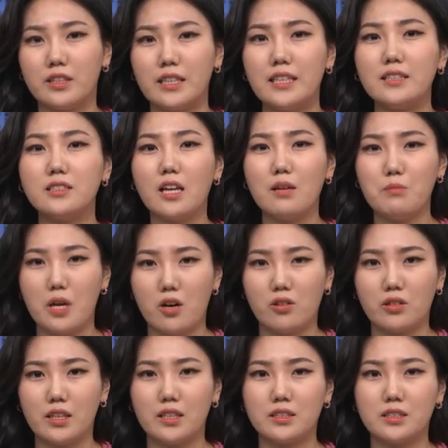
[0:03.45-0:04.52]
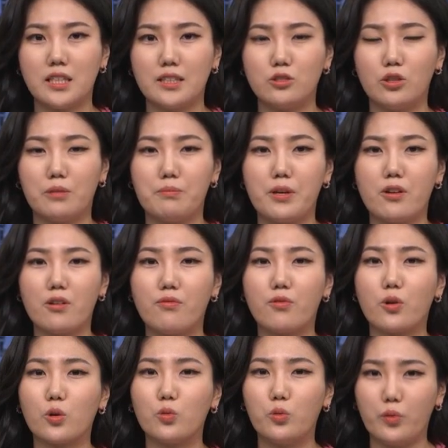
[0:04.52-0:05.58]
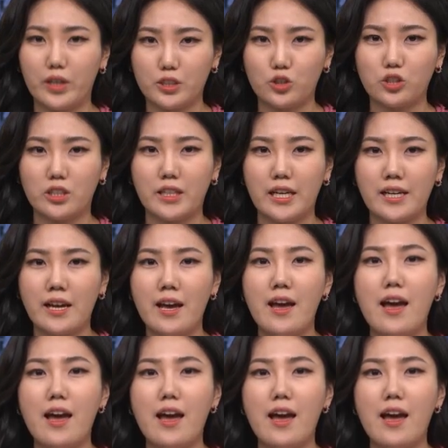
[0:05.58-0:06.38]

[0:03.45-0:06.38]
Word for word: Lee Jae-myung is set to appear for questioning